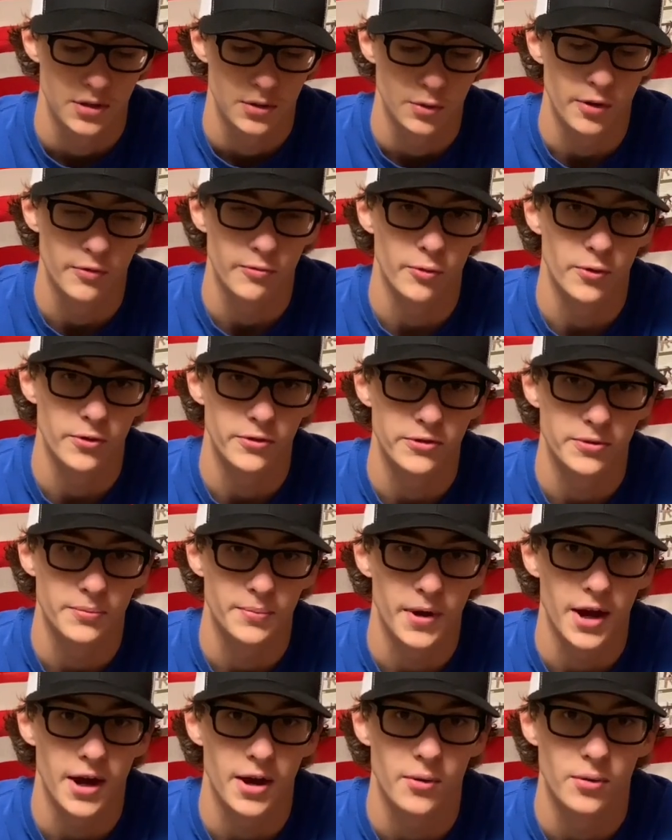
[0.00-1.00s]
whoever wants to
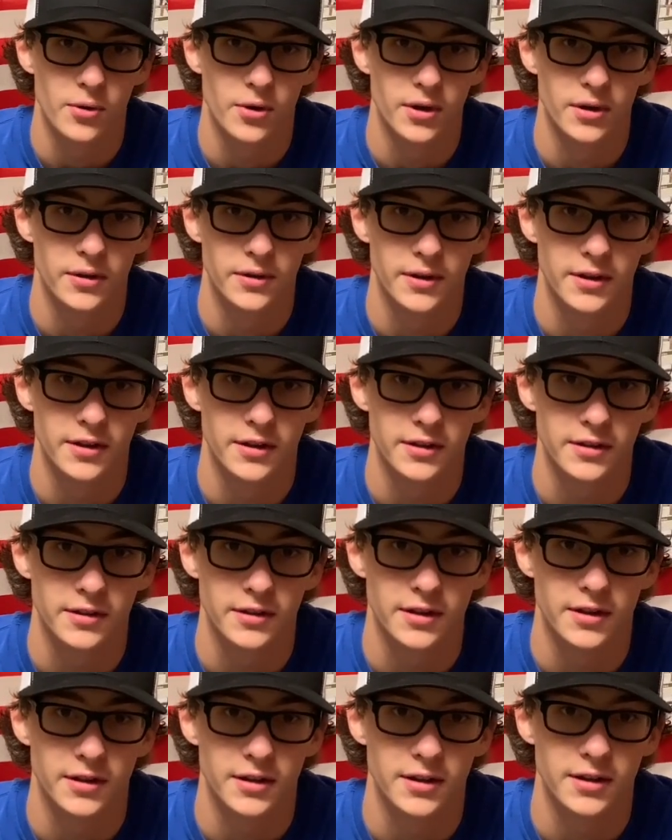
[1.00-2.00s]
buy one, they
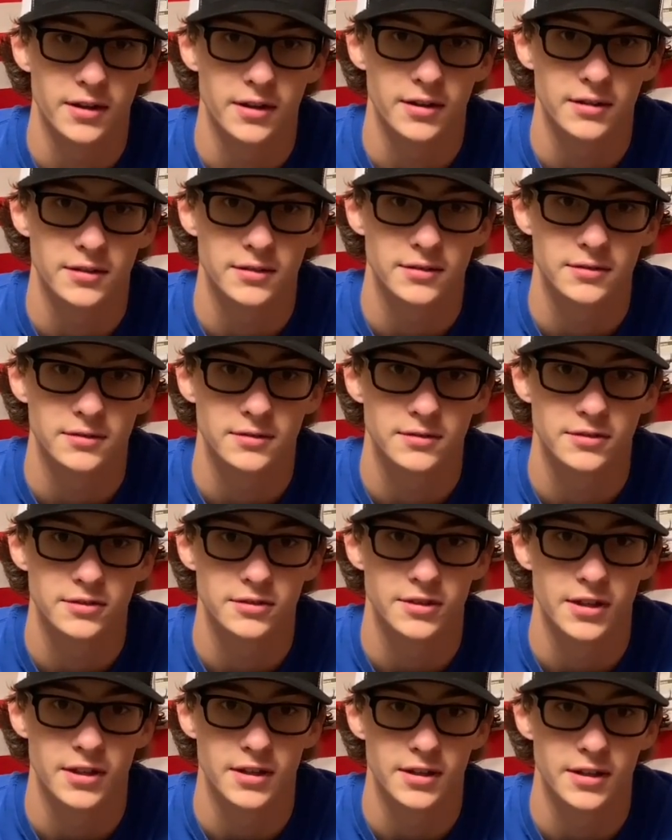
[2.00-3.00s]

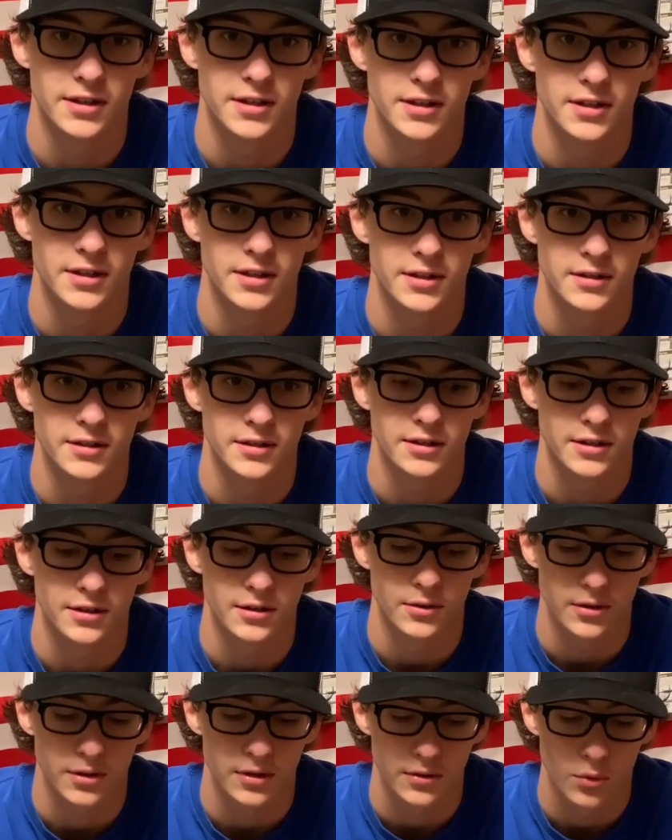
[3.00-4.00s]
send in, you
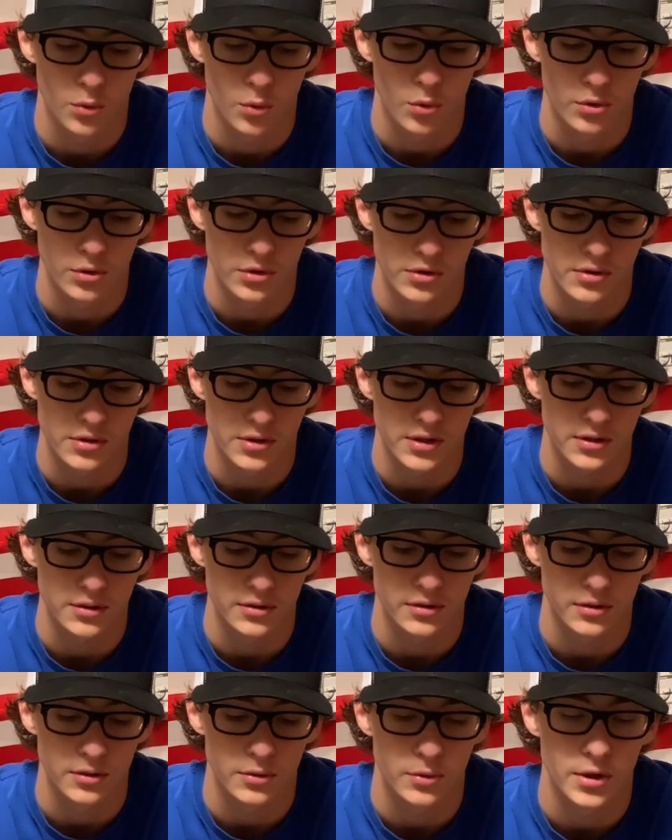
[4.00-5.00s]
know, a order deal
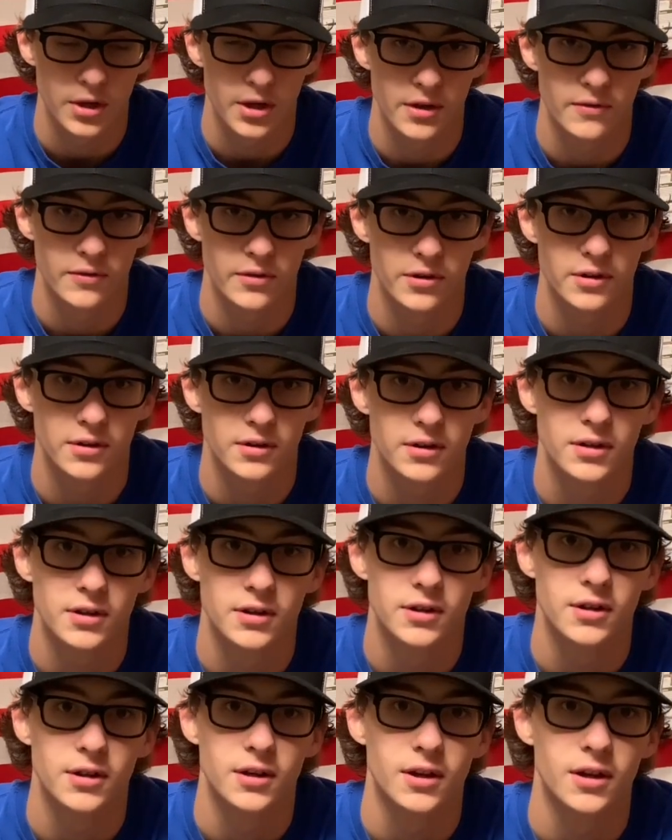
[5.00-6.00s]
or whatever,
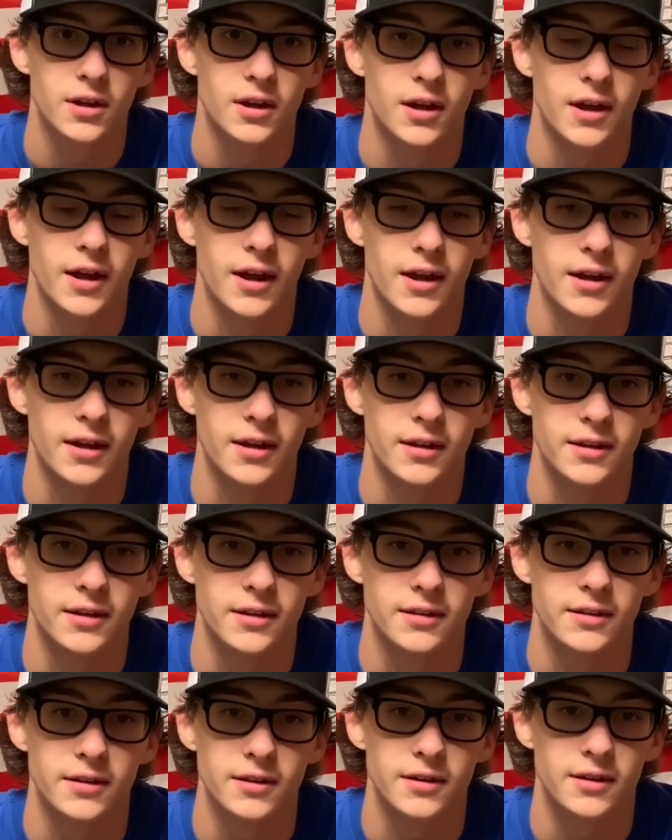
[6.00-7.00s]

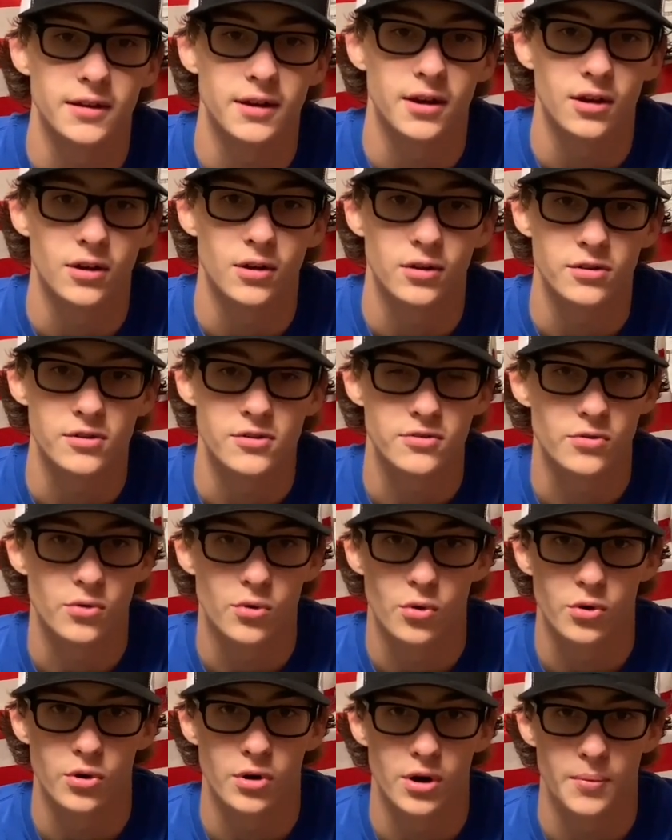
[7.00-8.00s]
and I'll just
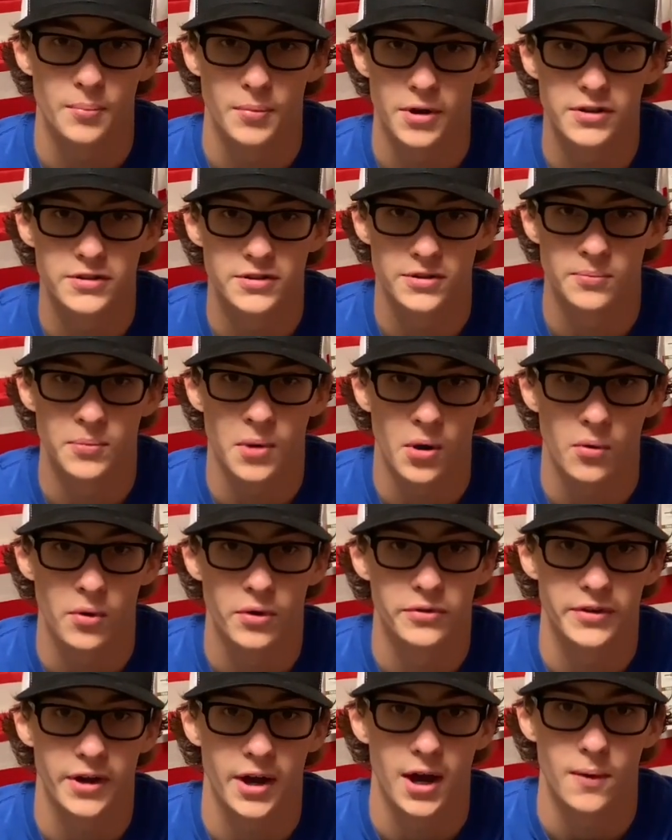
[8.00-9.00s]
order a bunch of them at
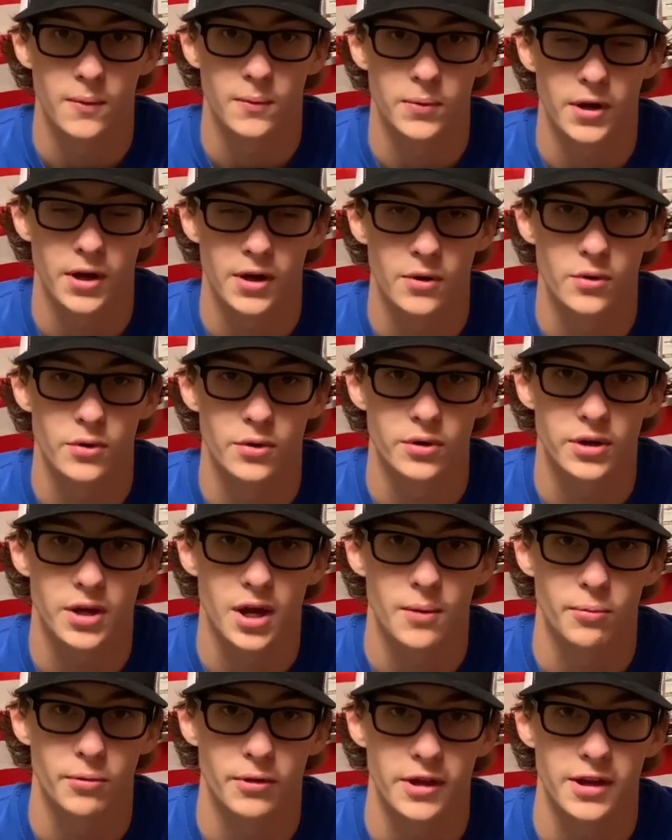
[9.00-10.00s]
one time. Probably order a
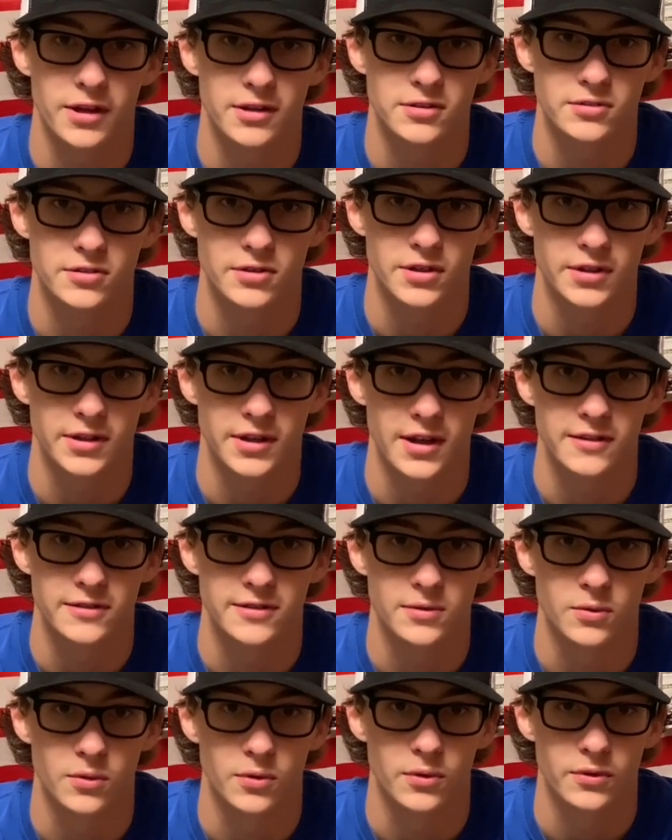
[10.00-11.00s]
couple extra in case
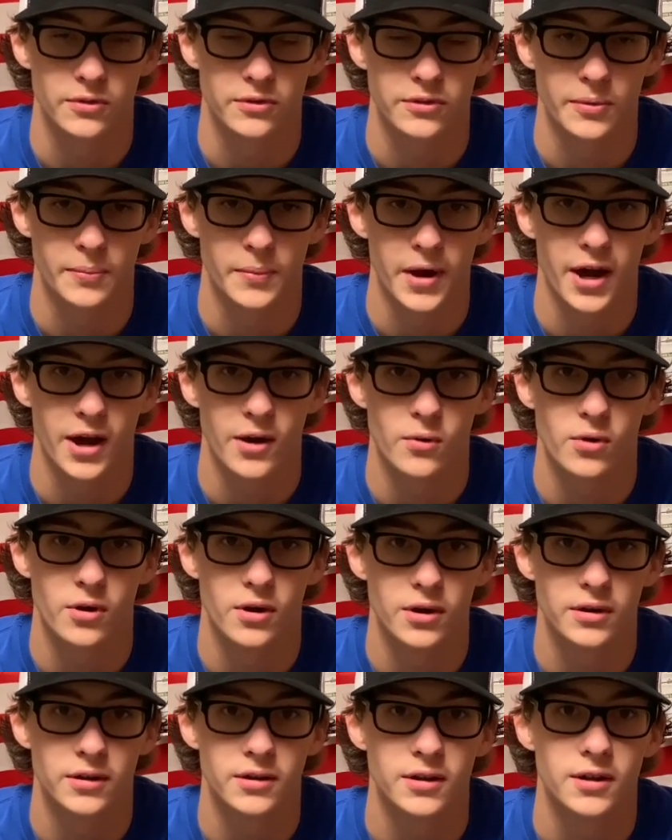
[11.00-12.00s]
anyone wants to buy
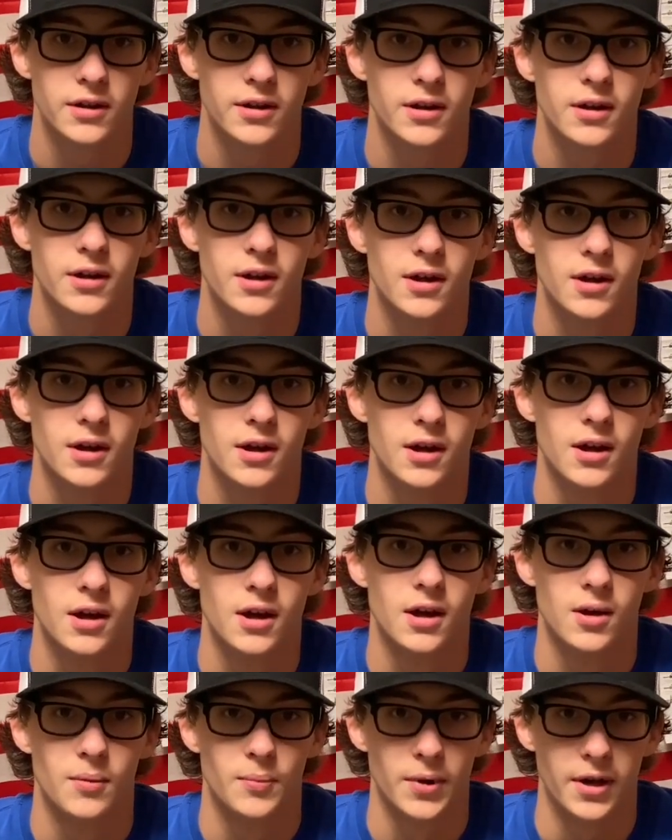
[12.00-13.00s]
one.
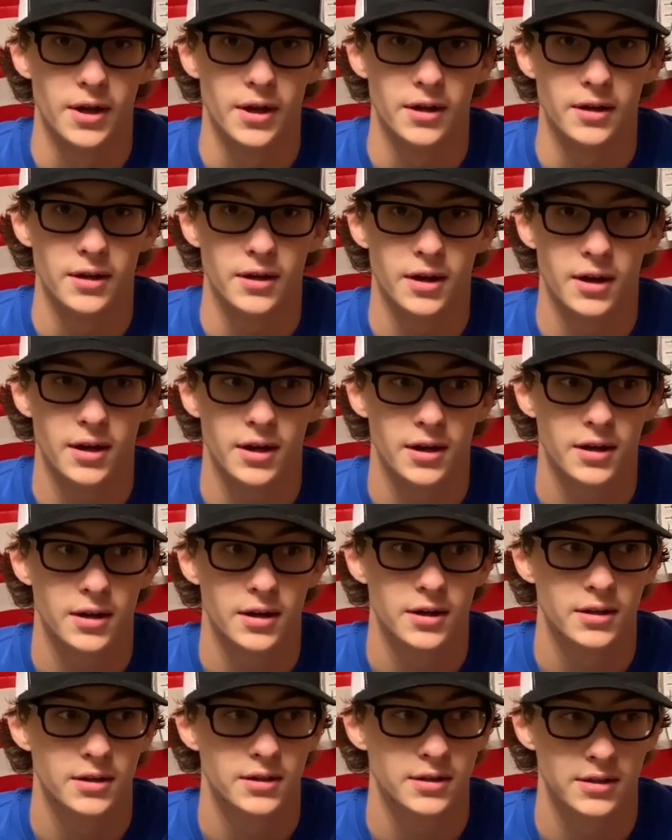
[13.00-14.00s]
But
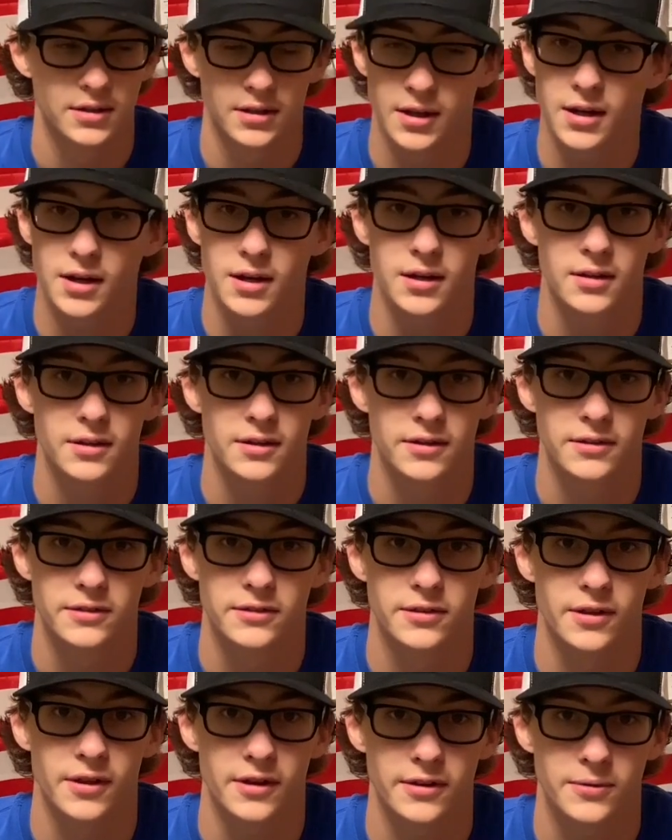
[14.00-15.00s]
yeah,
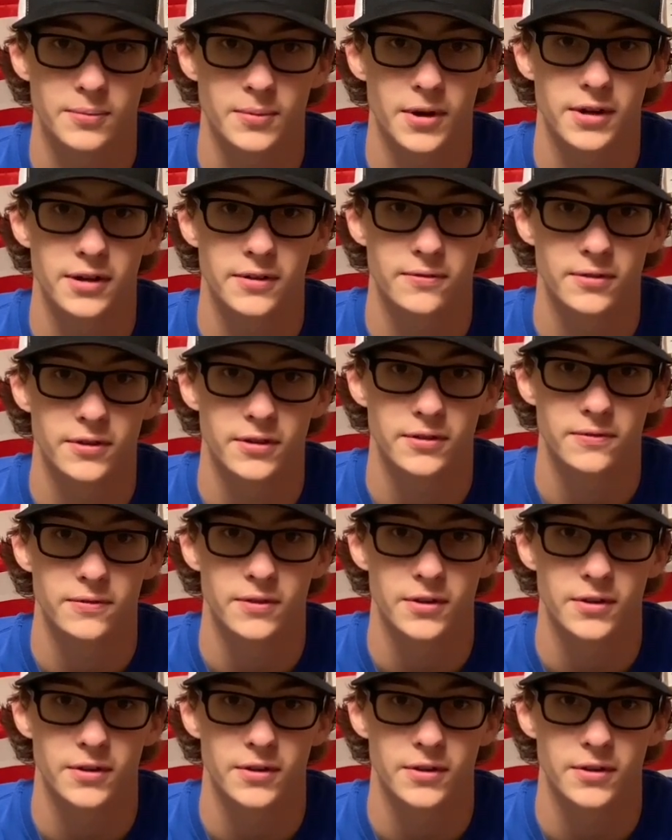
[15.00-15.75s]
so that's about it for this